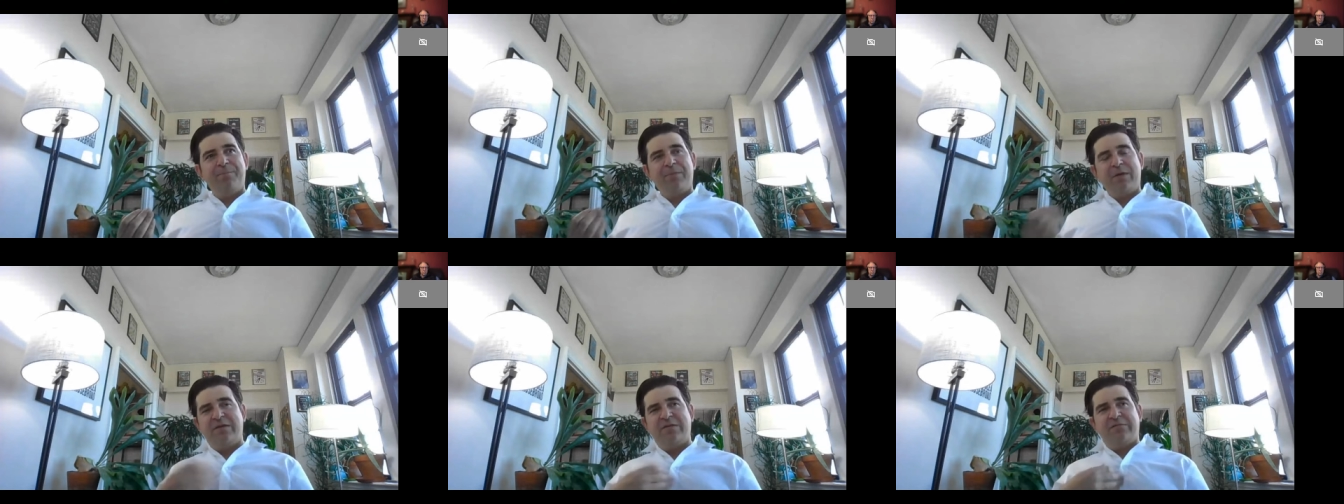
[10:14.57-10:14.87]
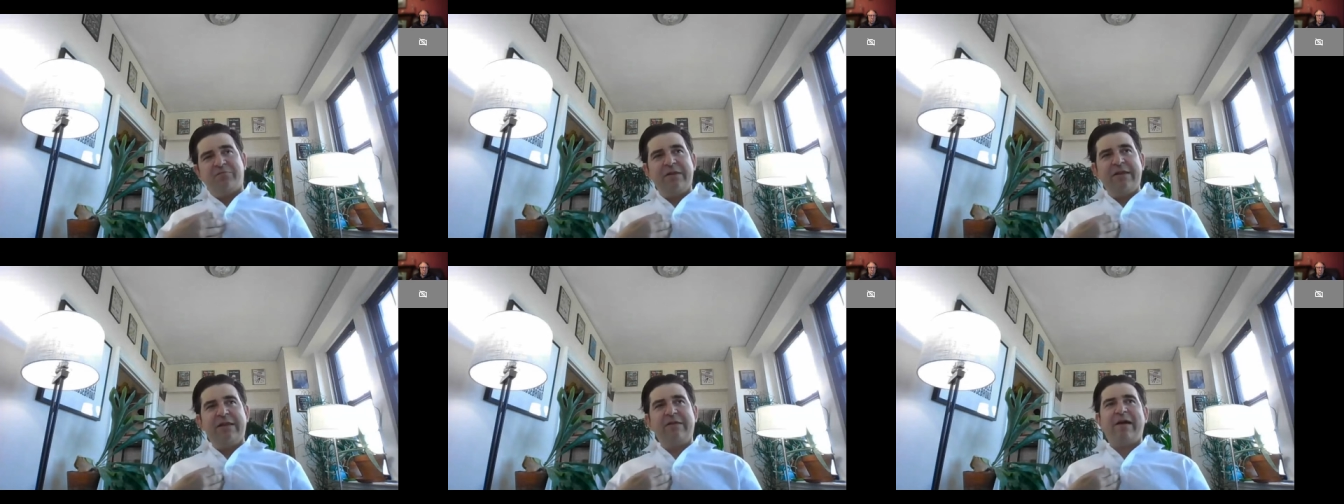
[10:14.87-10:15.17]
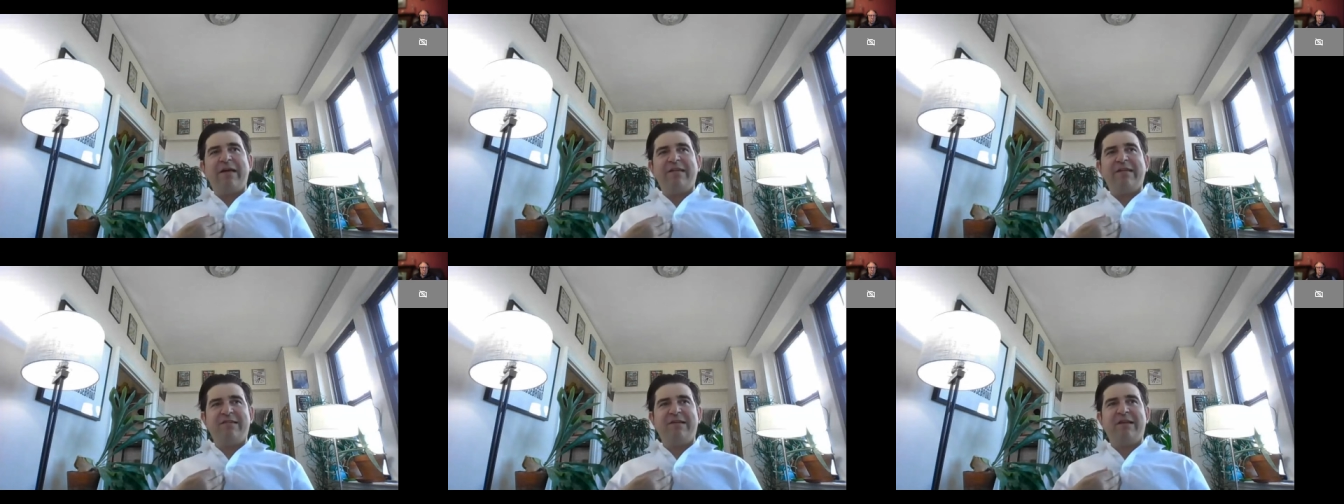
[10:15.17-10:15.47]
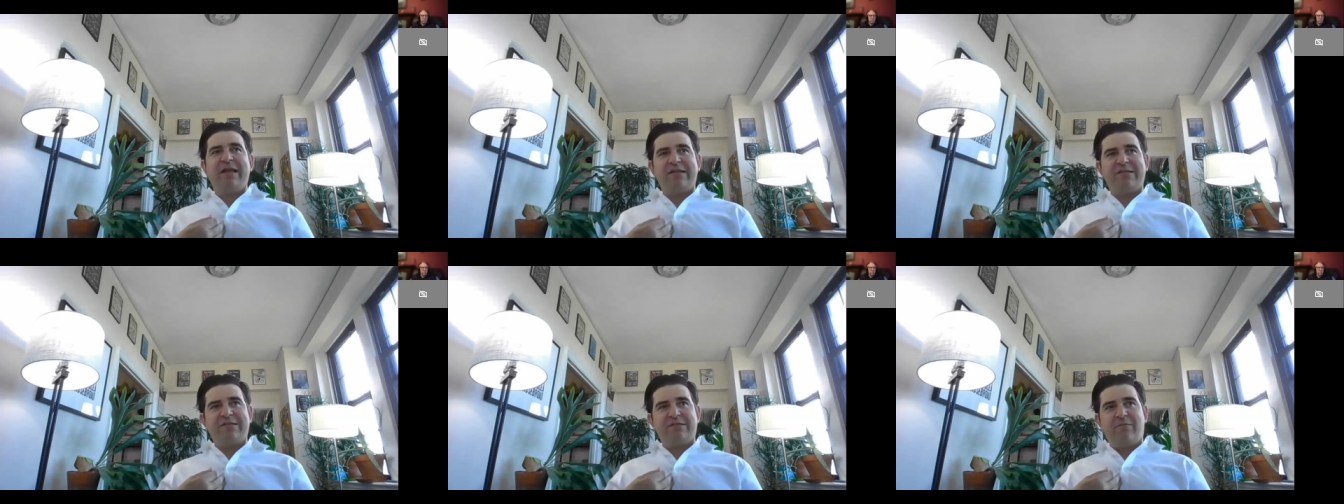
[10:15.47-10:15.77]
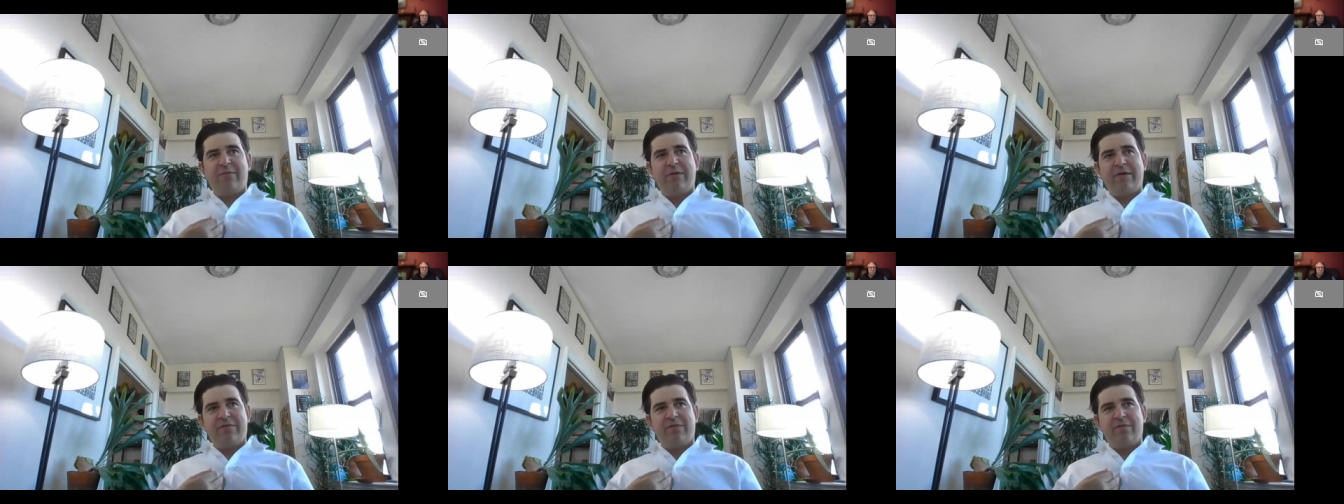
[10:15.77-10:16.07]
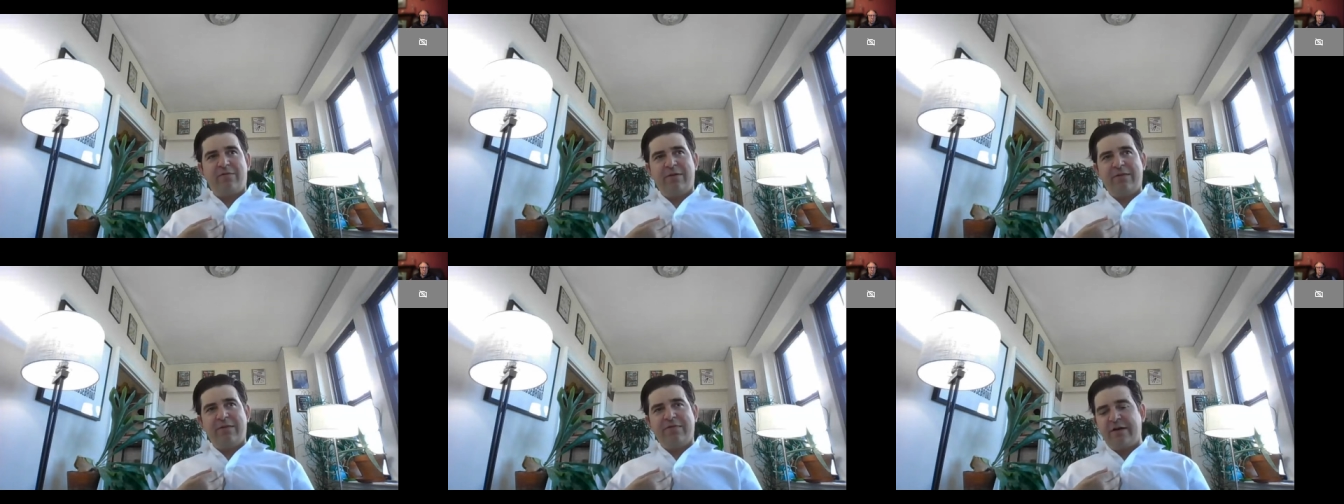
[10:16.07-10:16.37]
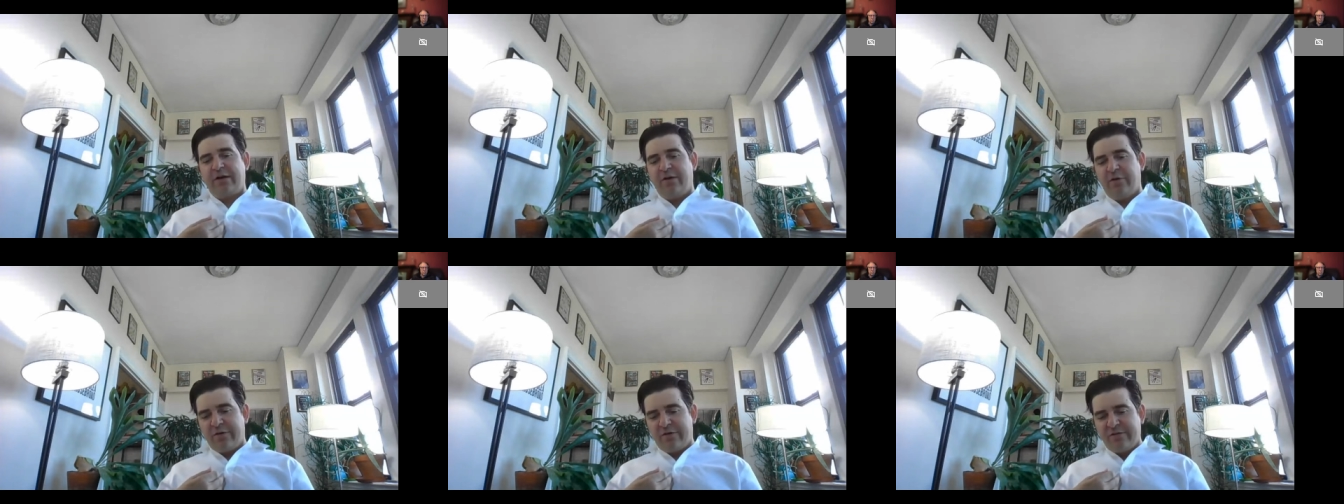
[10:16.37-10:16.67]
this really resonates with, with the
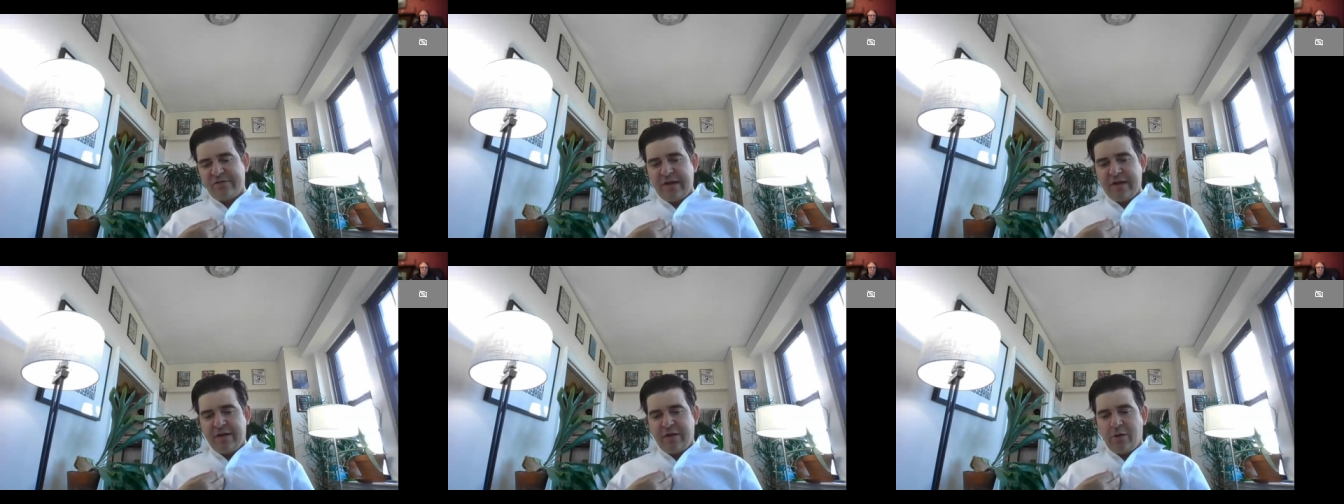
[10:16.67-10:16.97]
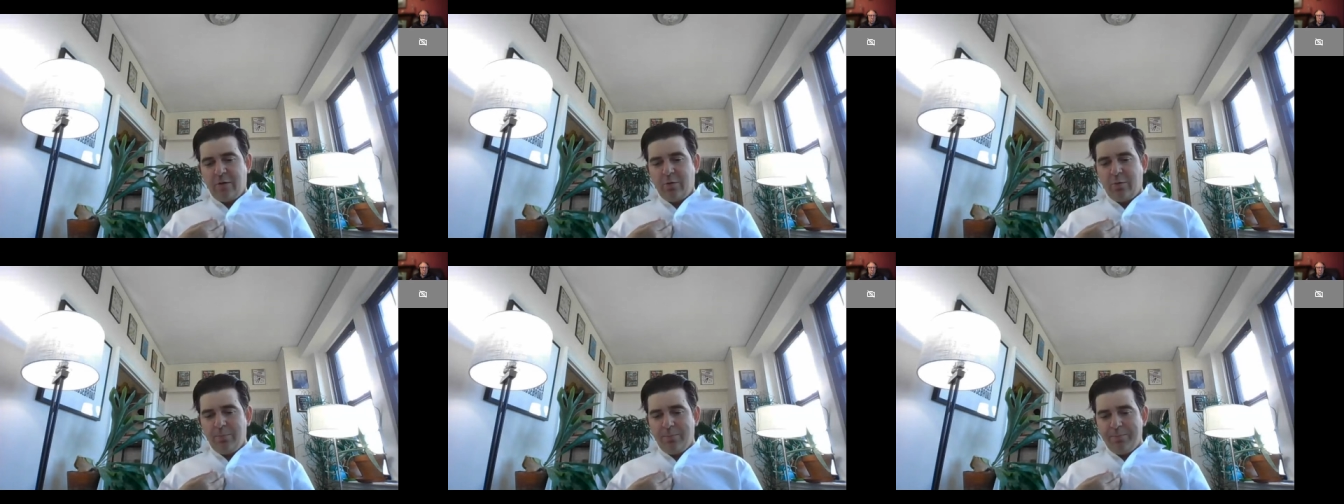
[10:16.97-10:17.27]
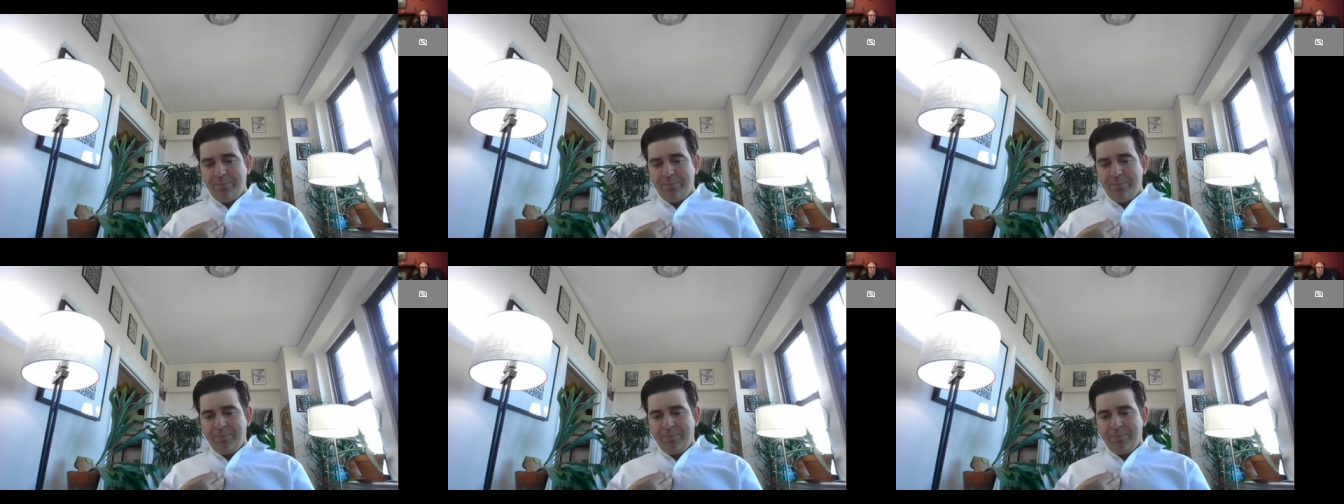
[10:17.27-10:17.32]
coders I know.